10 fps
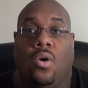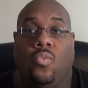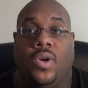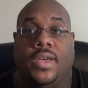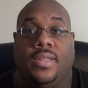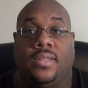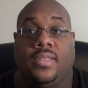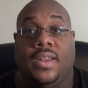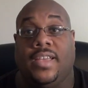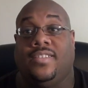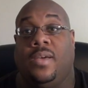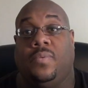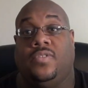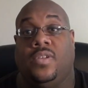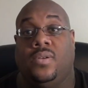when the next
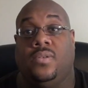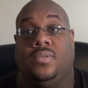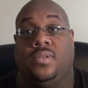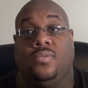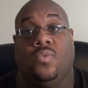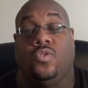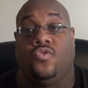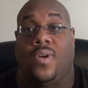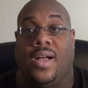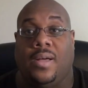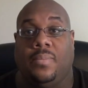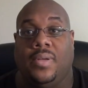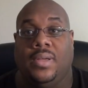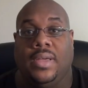episode will drop.